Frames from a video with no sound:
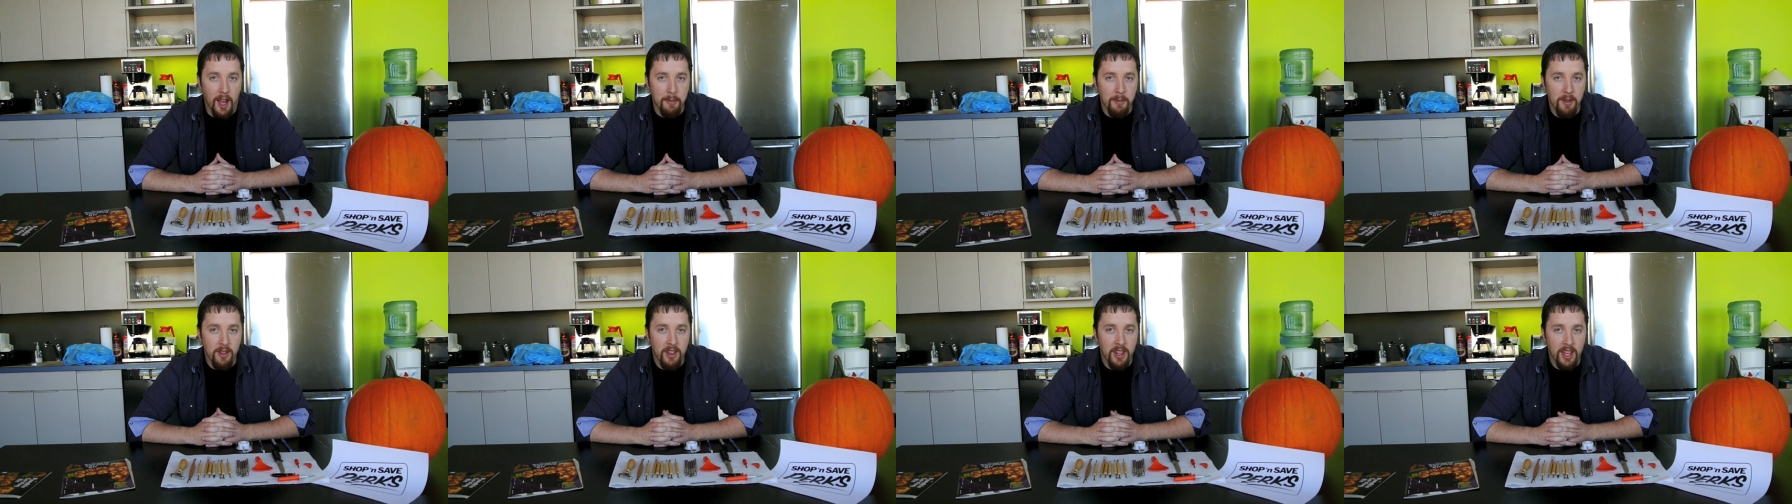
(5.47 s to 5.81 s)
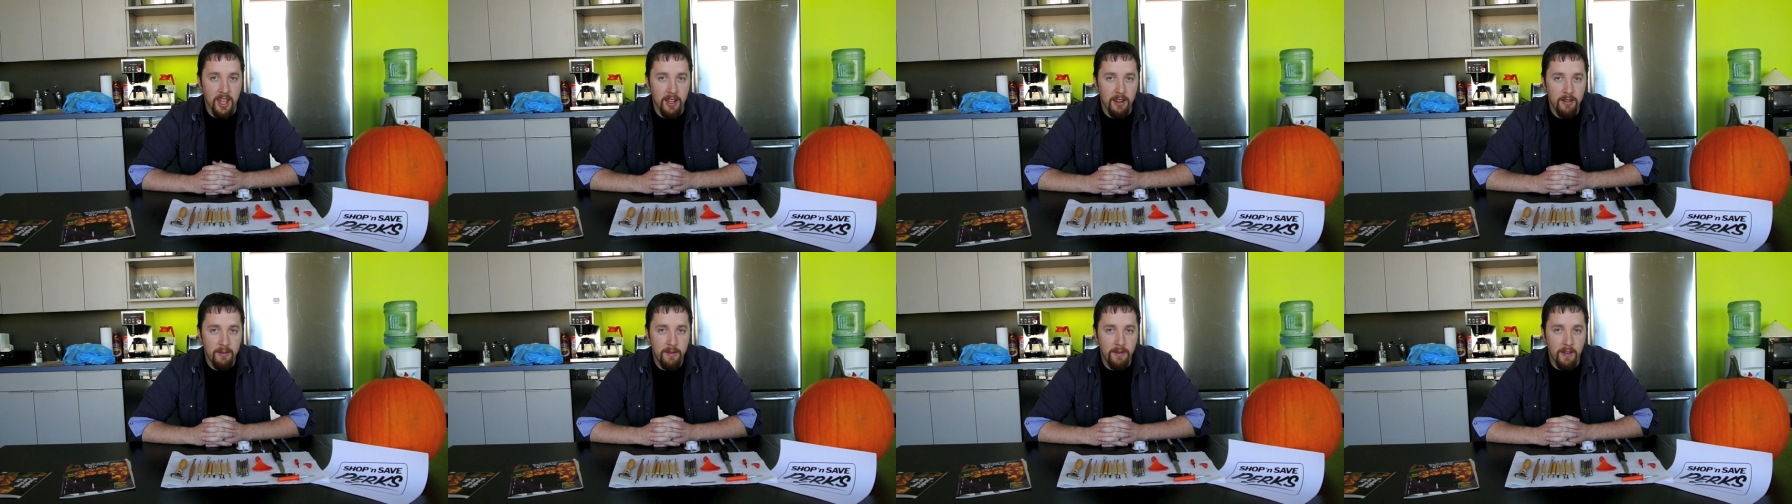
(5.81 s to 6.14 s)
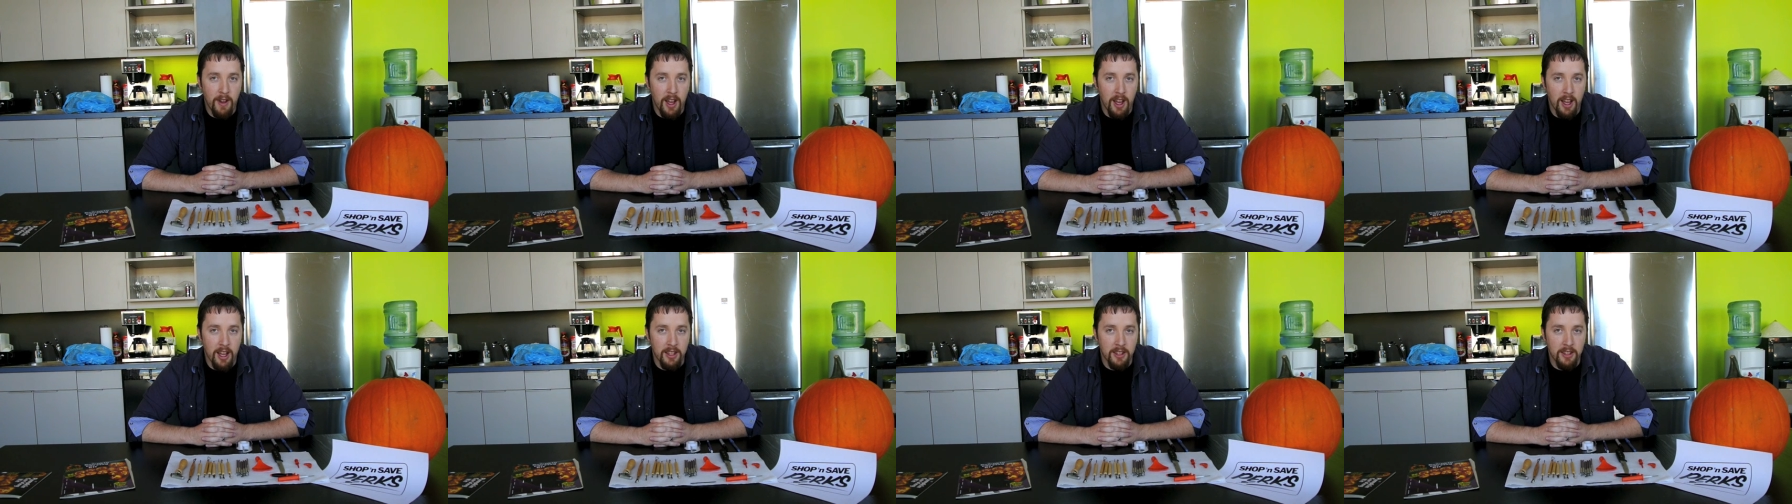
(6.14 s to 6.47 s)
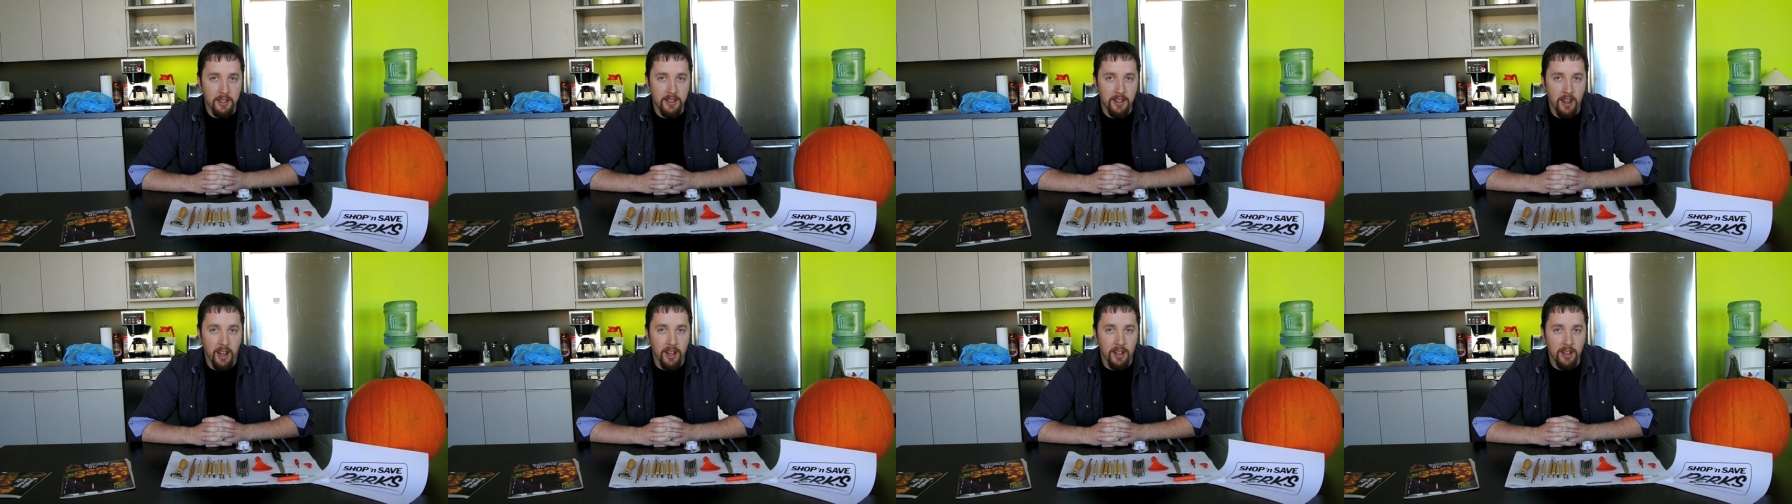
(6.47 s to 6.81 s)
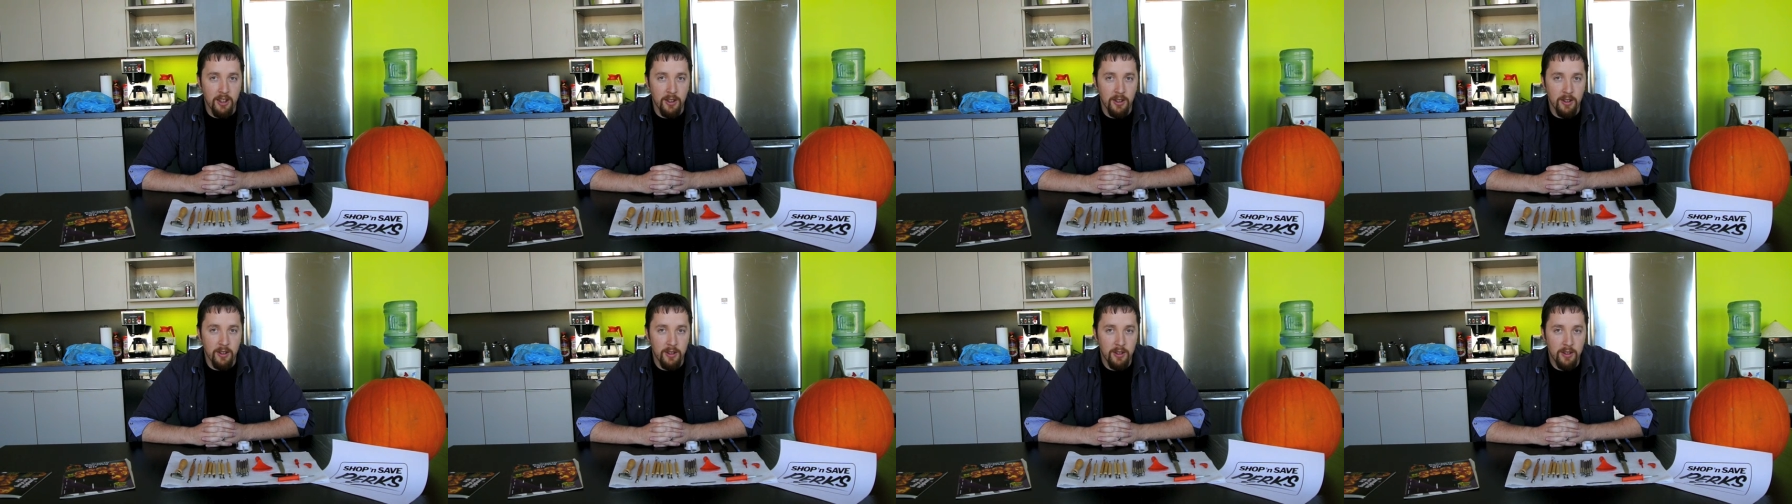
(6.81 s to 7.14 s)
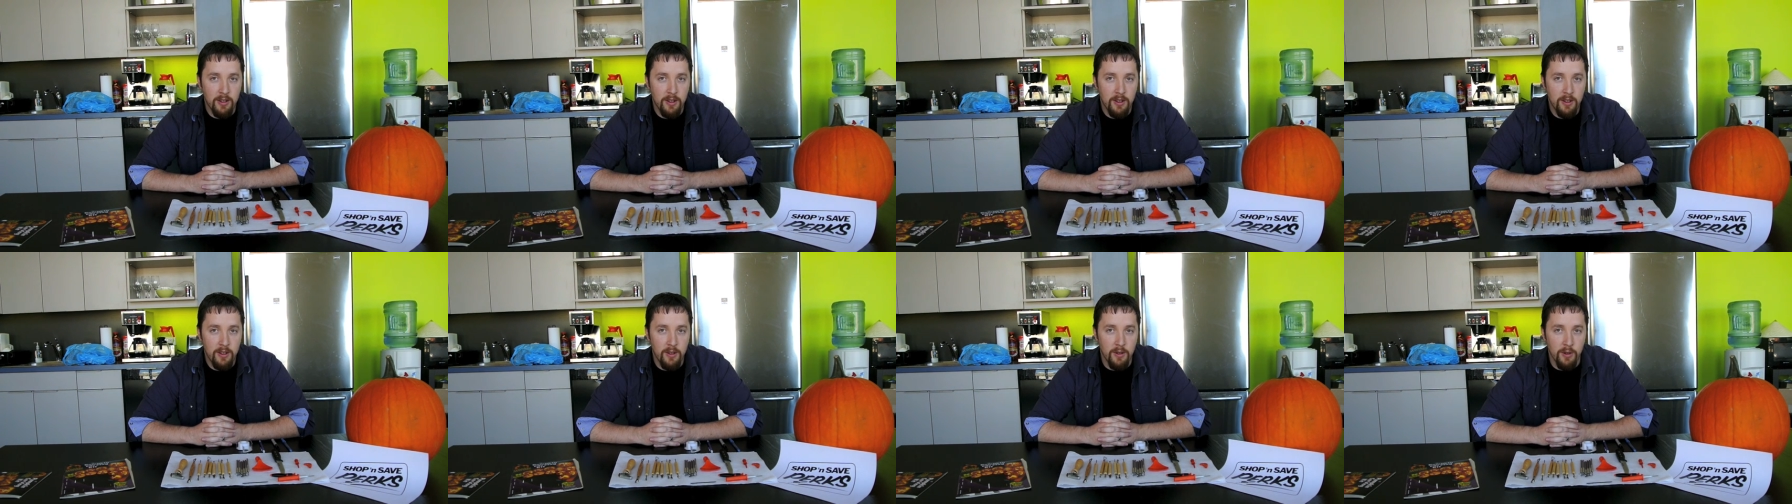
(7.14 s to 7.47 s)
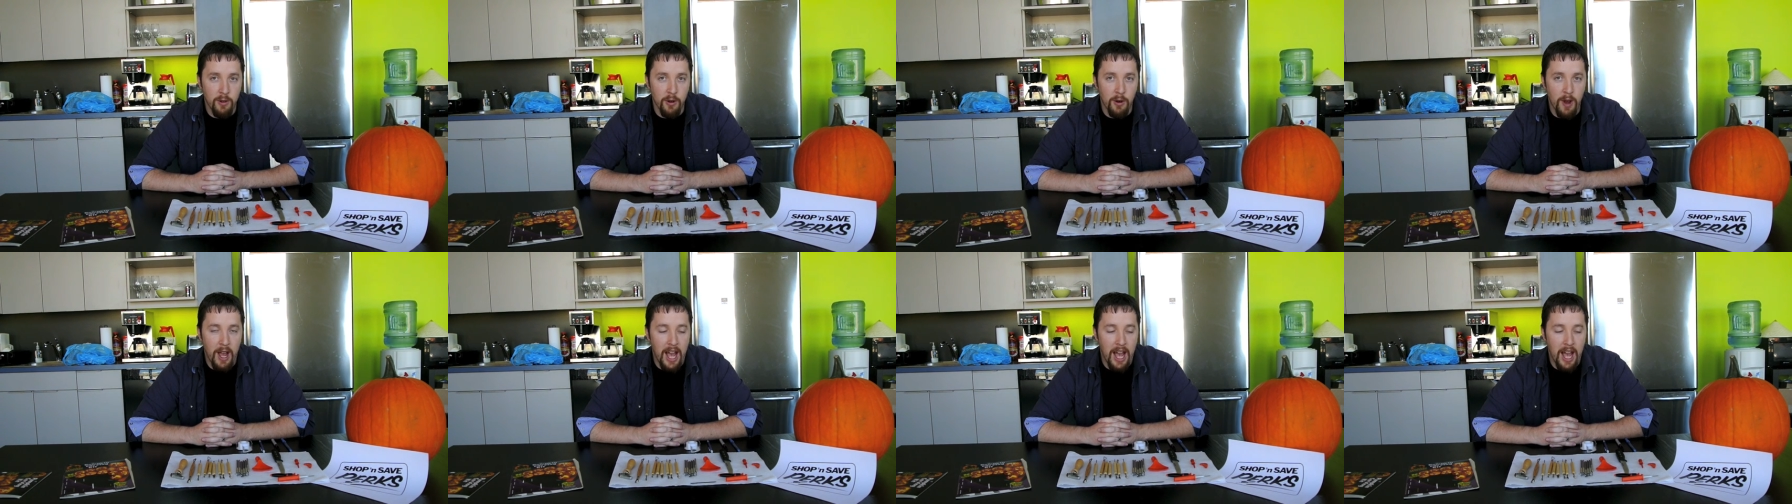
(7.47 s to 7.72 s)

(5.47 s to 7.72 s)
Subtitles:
and Save to talk you through